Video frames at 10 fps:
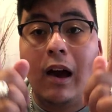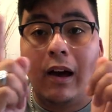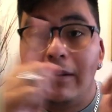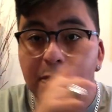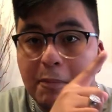
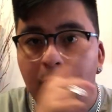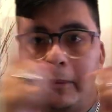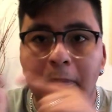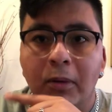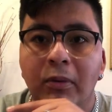I have it pop
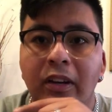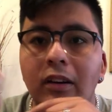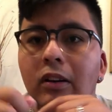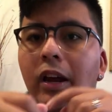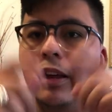up somewhere
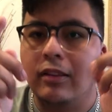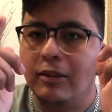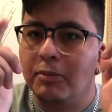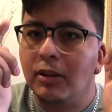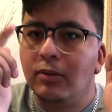here and
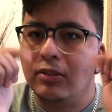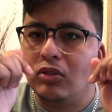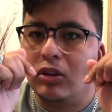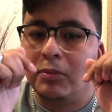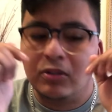link below in the
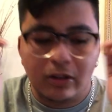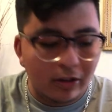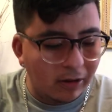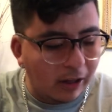description.